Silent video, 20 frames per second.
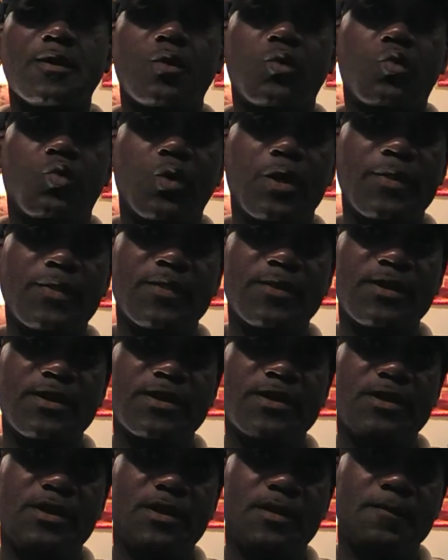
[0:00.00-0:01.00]
when
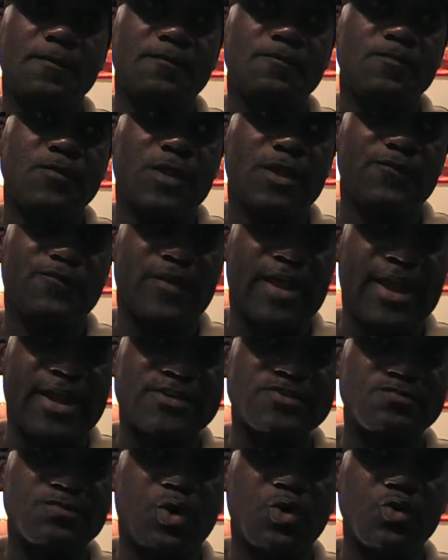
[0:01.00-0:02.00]
the
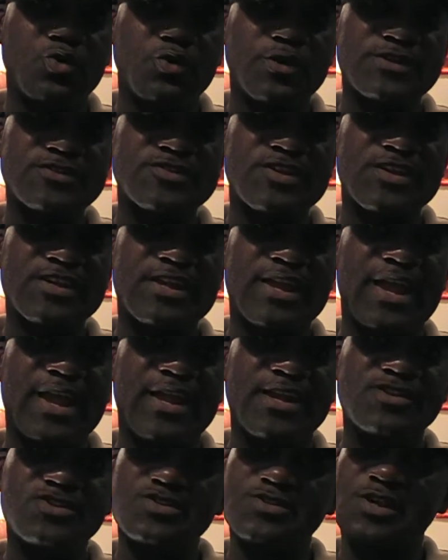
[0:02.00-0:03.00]
fast motor is
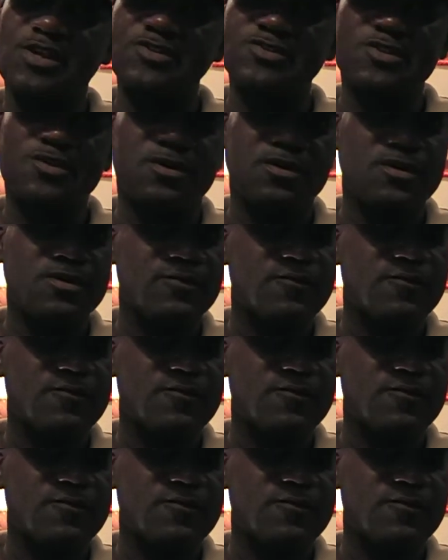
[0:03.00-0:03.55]
engaged. Does the